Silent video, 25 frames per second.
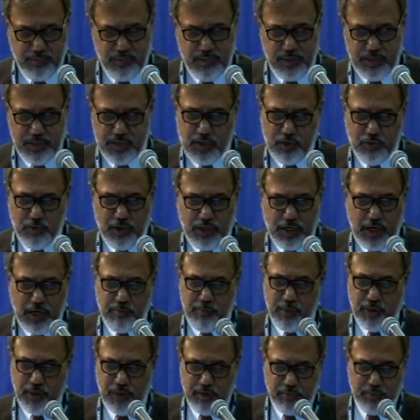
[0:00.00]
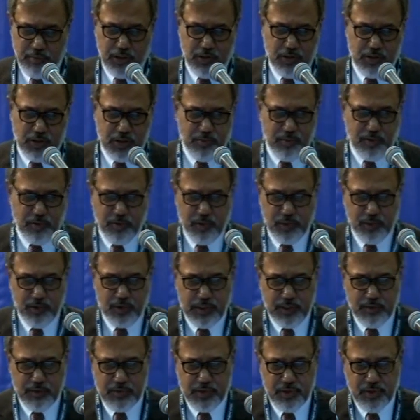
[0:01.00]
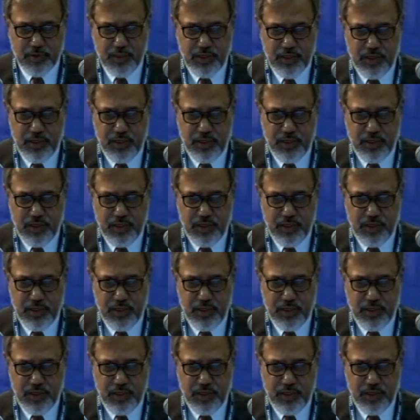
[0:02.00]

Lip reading: Let's see what happened because of the programs.